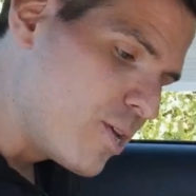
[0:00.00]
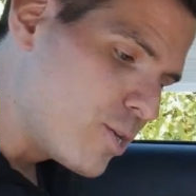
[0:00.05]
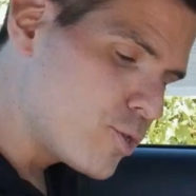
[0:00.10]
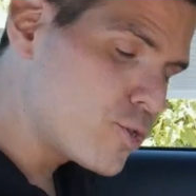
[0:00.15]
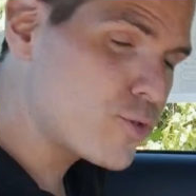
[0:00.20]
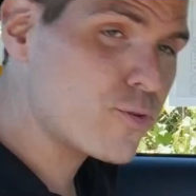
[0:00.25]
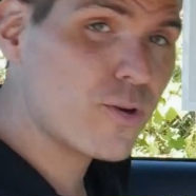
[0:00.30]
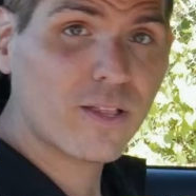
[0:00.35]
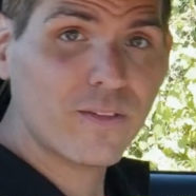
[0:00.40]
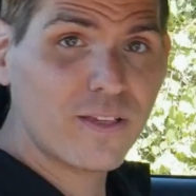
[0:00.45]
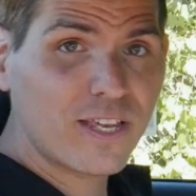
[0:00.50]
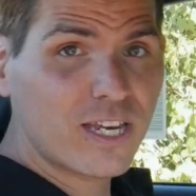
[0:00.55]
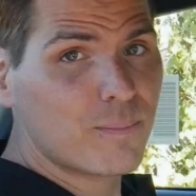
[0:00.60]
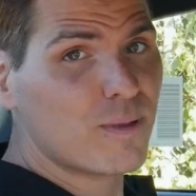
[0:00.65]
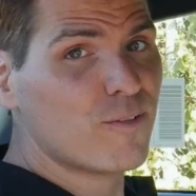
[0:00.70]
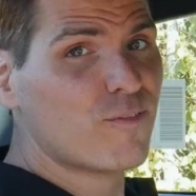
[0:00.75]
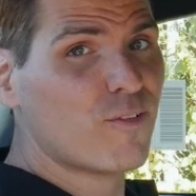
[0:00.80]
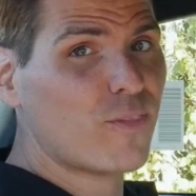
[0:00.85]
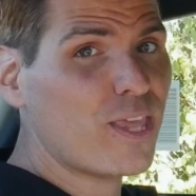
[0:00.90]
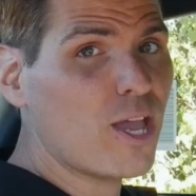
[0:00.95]
strictly gonna
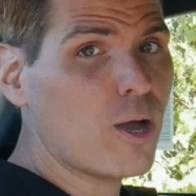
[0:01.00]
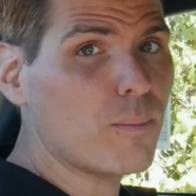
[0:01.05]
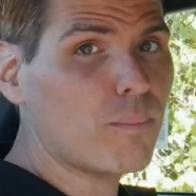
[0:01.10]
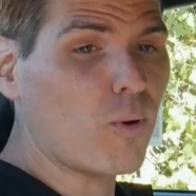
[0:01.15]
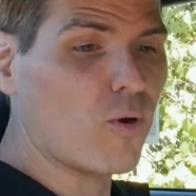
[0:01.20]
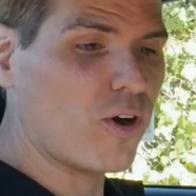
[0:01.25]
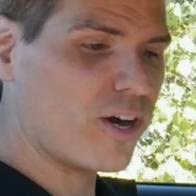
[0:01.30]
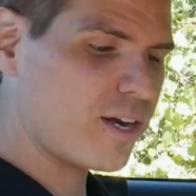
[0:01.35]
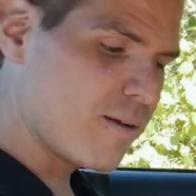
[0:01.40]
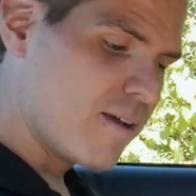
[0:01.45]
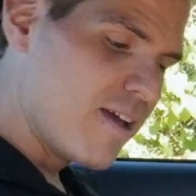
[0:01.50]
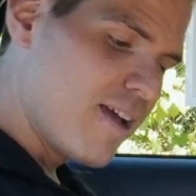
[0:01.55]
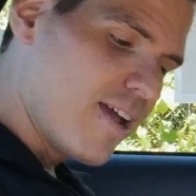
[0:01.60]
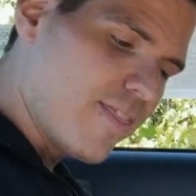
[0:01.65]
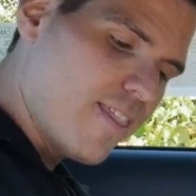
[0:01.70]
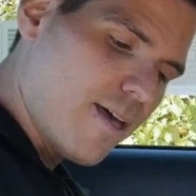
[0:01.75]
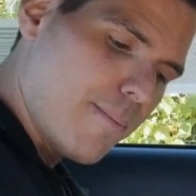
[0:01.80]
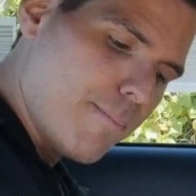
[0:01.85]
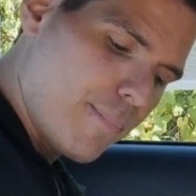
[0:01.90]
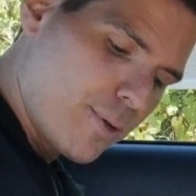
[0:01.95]
be for the outboard.
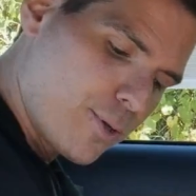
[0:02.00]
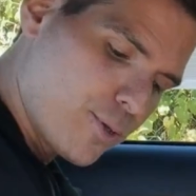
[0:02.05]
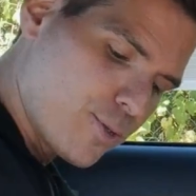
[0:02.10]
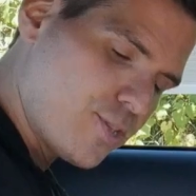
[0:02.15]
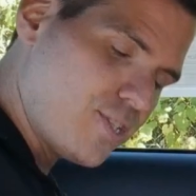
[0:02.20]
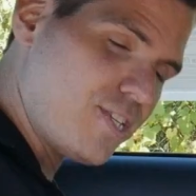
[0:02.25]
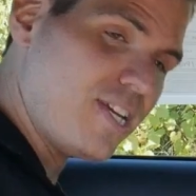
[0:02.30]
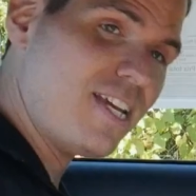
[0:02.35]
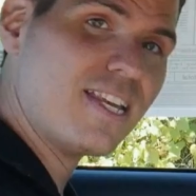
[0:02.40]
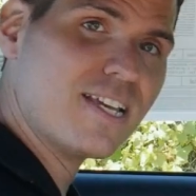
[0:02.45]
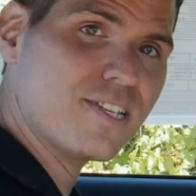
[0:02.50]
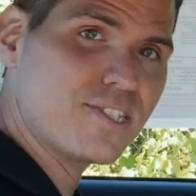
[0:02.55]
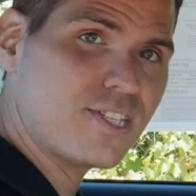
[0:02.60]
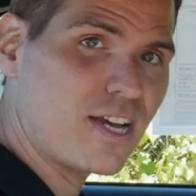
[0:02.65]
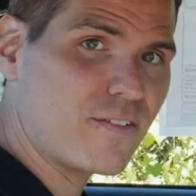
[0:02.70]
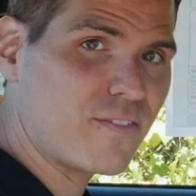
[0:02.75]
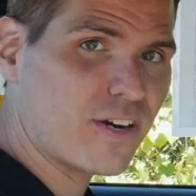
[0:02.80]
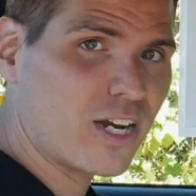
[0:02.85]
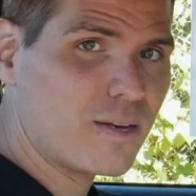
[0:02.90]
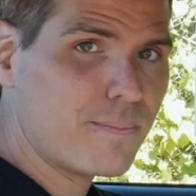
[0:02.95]
That middle seat is
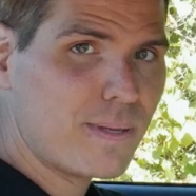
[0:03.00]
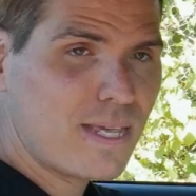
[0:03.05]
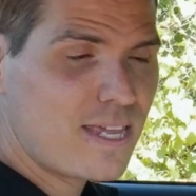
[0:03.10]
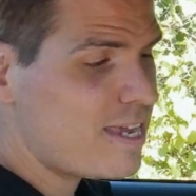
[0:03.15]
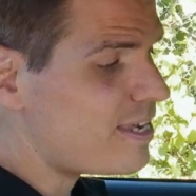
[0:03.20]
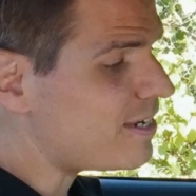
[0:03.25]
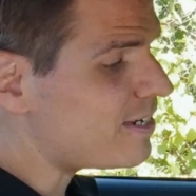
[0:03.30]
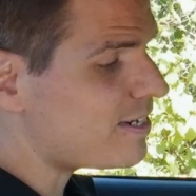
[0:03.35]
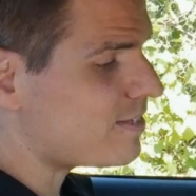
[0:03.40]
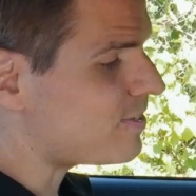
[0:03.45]
never gonna be heated